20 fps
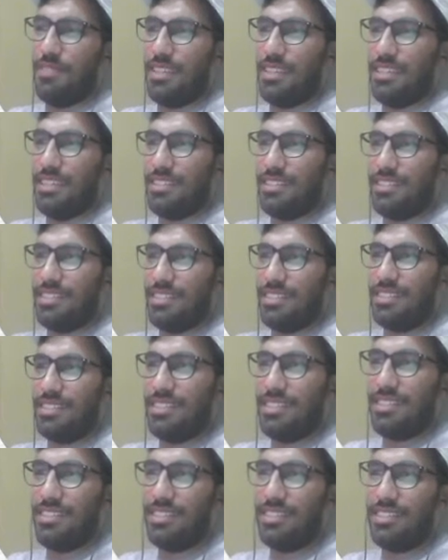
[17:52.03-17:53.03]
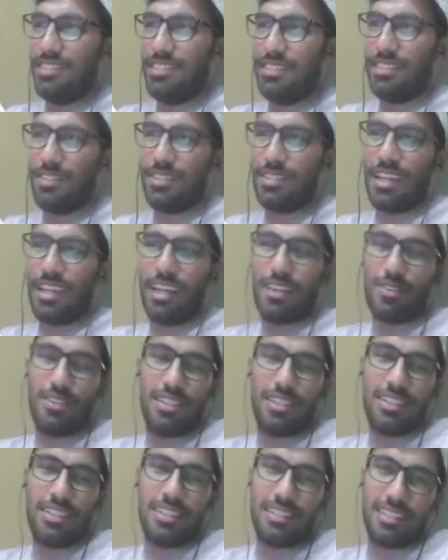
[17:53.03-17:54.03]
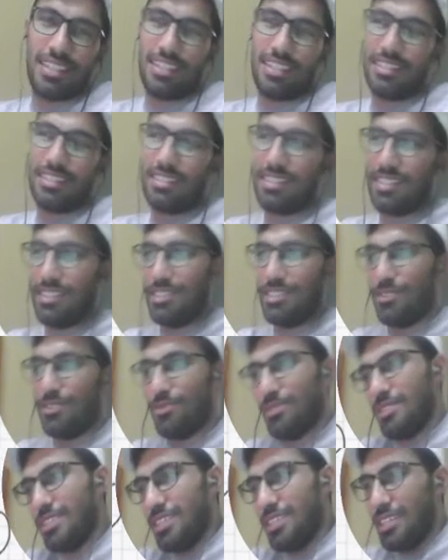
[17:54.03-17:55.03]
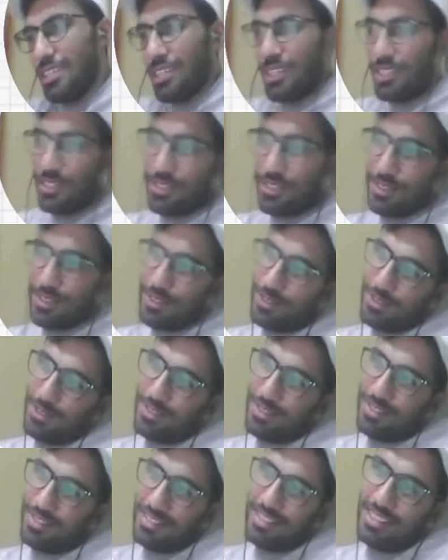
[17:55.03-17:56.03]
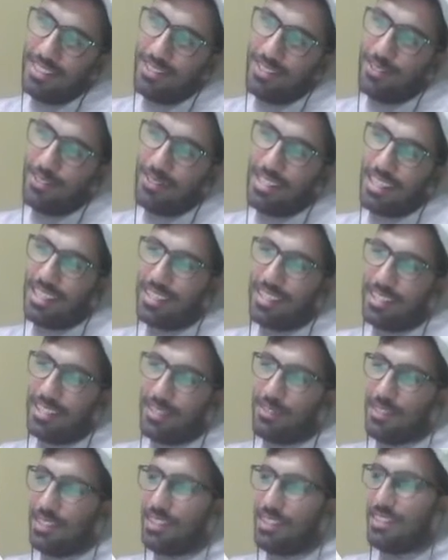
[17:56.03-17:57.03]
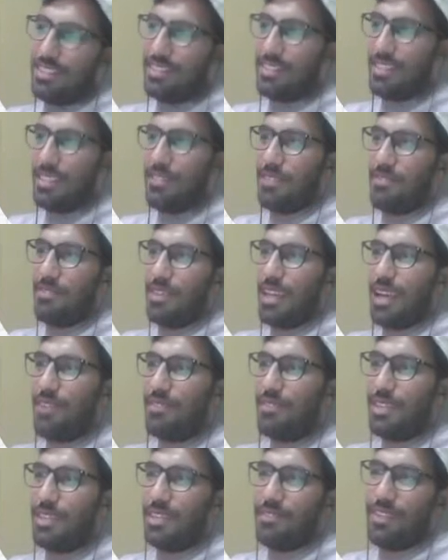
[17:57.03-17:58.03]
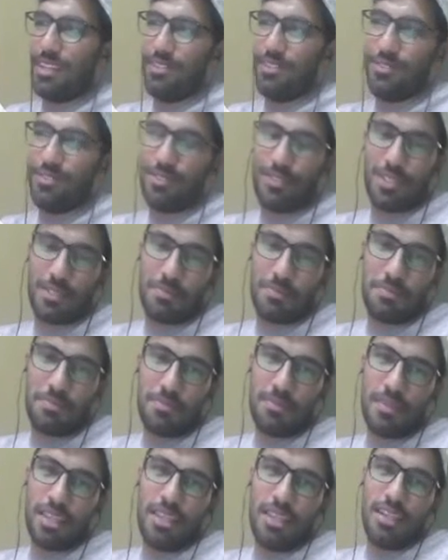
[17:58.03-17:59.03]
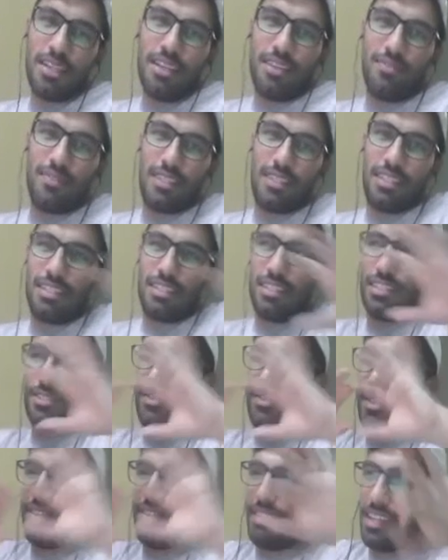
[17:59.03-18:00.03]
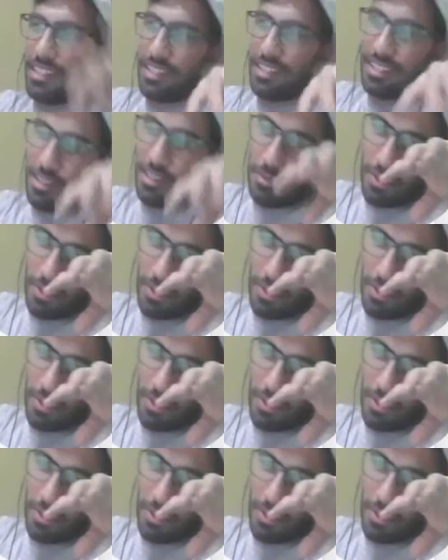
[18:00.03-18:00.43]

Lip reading: way is to calculate the CRC32. So you take it this way. Say we have 10 values. Okay, we need to divide it